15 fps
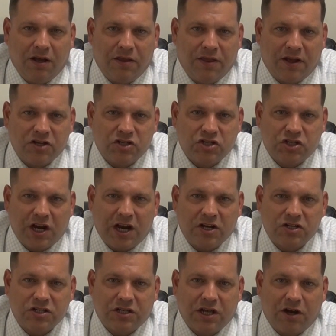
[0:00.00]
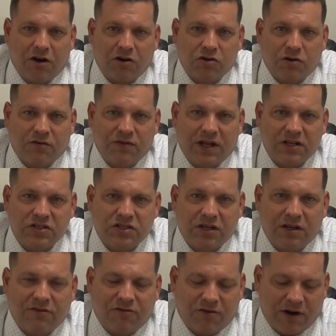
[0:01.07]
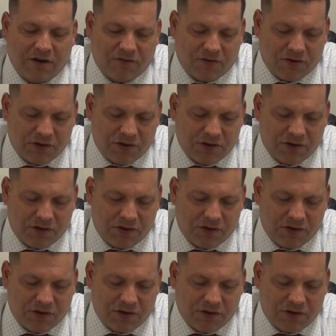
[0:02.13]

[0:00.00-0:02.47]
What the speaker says: thus change the character of that city forever.